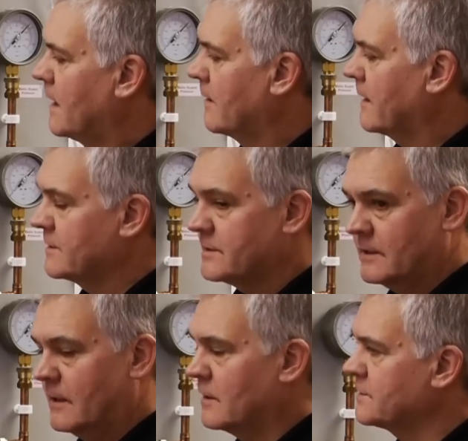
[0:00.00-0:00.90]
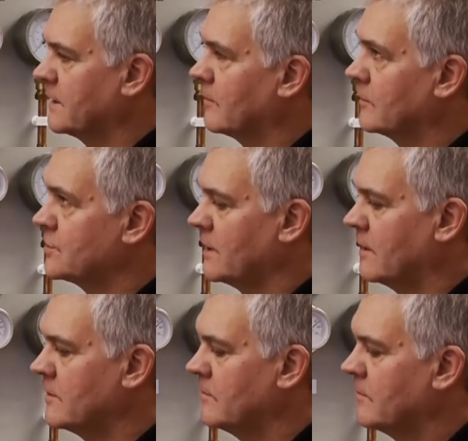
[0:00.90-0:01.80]
Okay, so the last thing I'm going to show
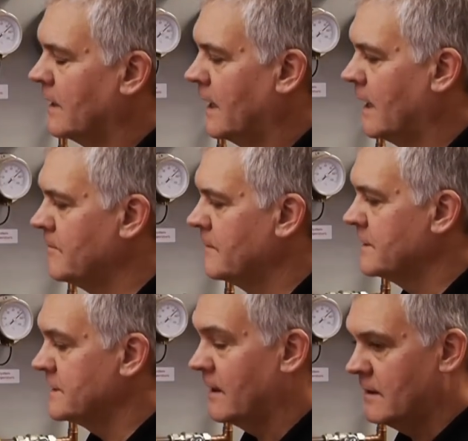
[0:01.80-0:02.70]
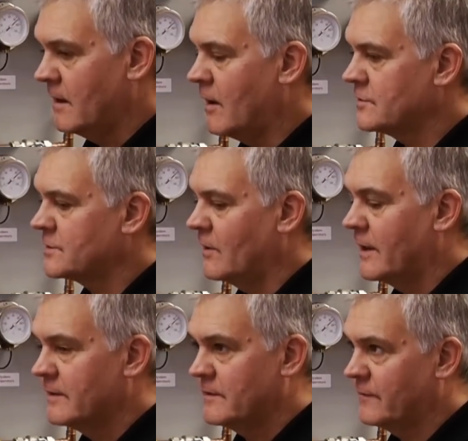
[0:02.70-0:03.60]
you is our last
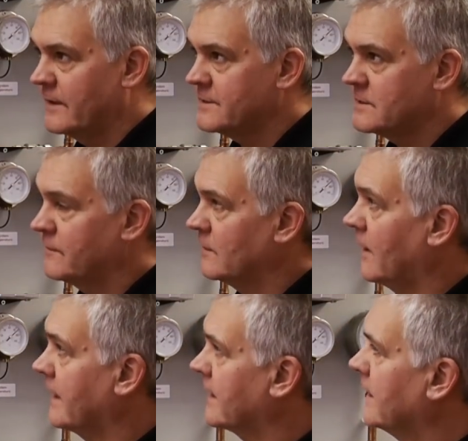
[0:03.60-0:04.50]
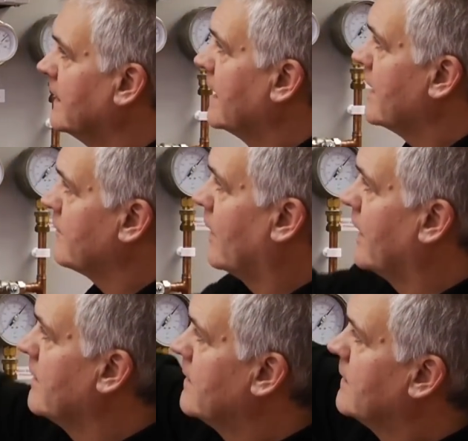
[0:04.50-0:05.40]
line of defense, if you like. If
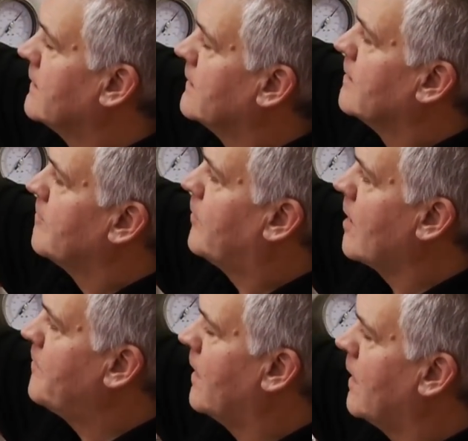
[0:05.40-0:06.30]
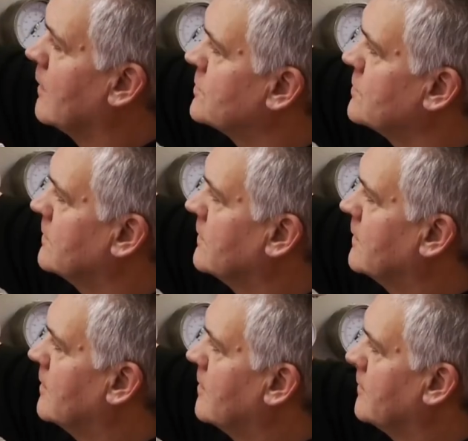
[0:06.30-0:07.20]
I bypass
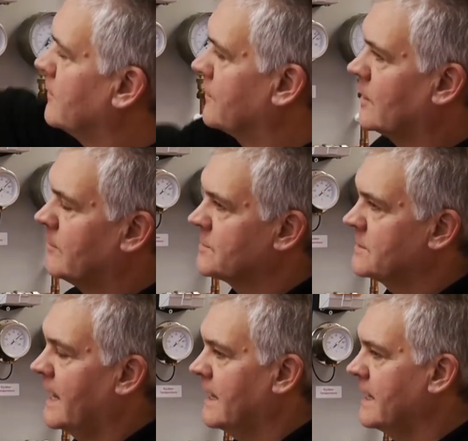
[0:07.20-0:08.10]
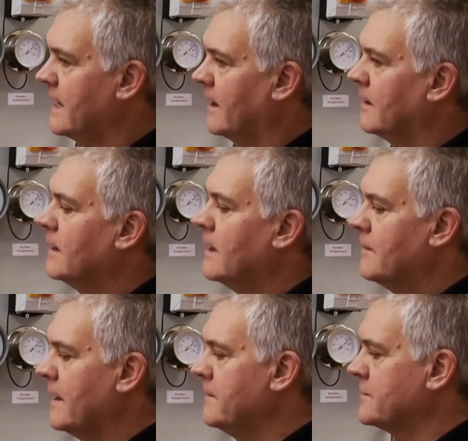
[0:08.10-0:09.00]
the thermostat here,
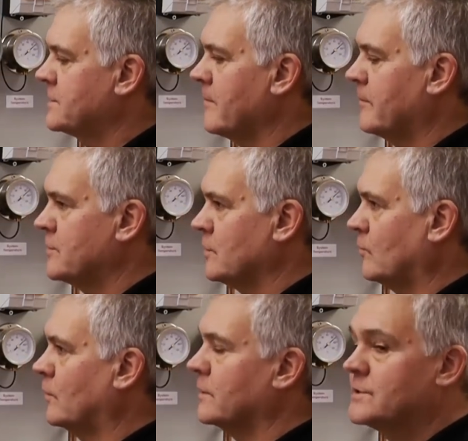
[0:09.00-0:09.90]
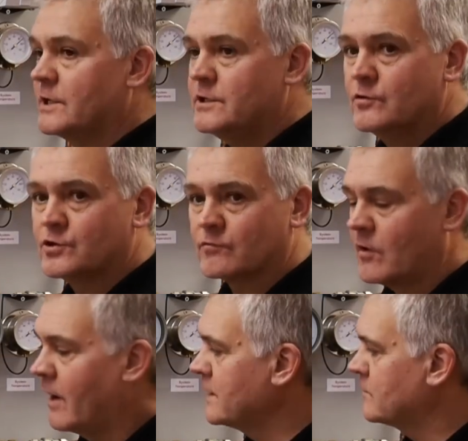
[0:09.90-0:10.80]
then the temperature will continue to
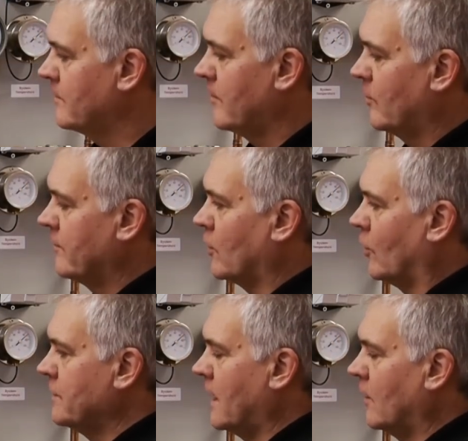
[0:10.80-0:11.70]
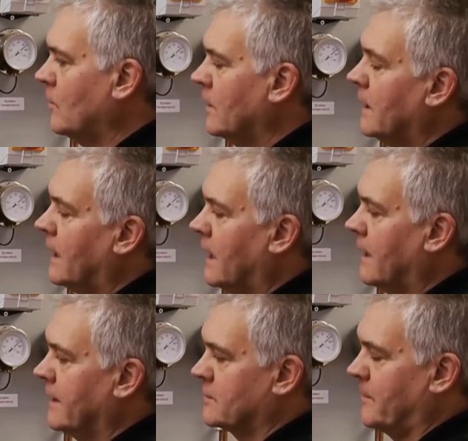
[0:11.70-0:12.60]
rise. Remember, we've got no
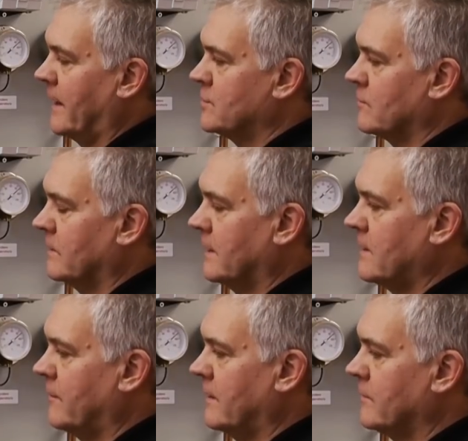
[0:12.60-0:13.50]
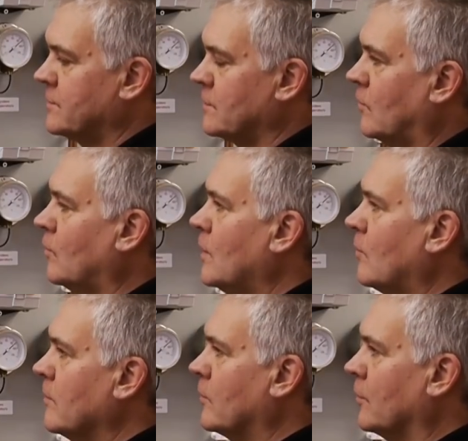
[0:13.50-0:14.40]
expansion relief here at all.
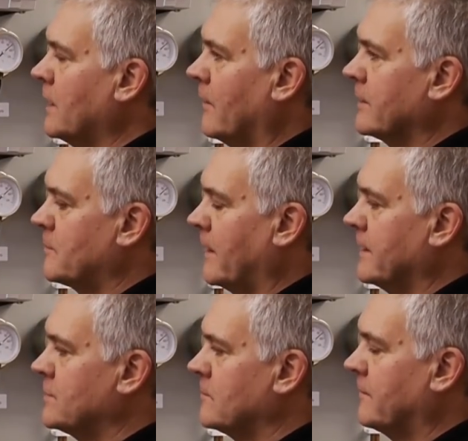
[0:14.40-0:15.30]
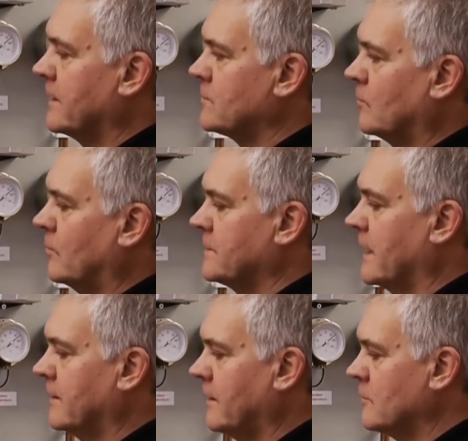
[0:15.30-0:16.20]
We've got no expansion vessel. We've
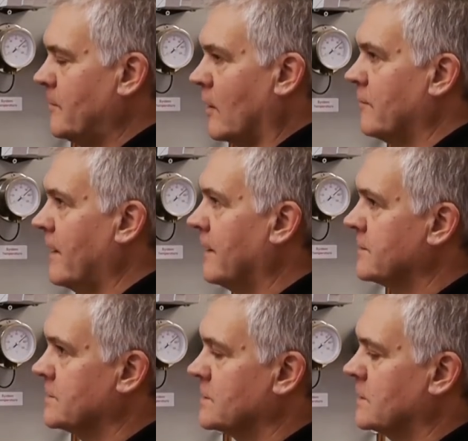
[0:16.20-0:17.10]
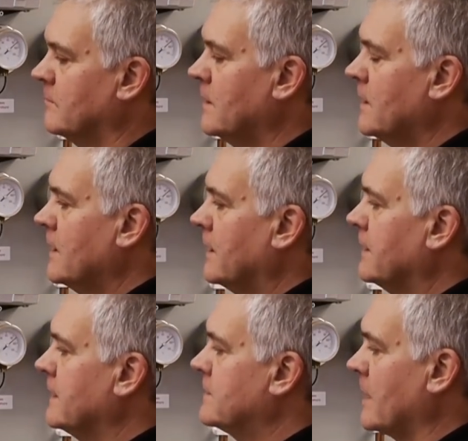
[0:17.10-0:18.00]
taken those both out of the system.
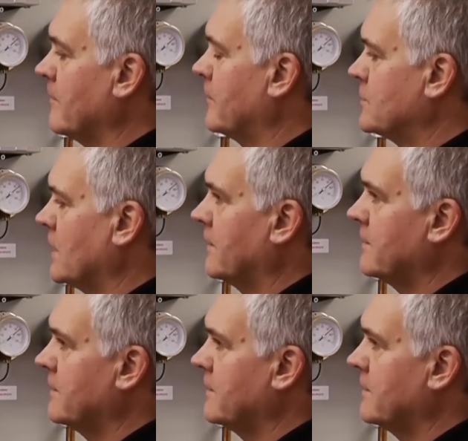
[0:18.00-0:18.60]
The temperature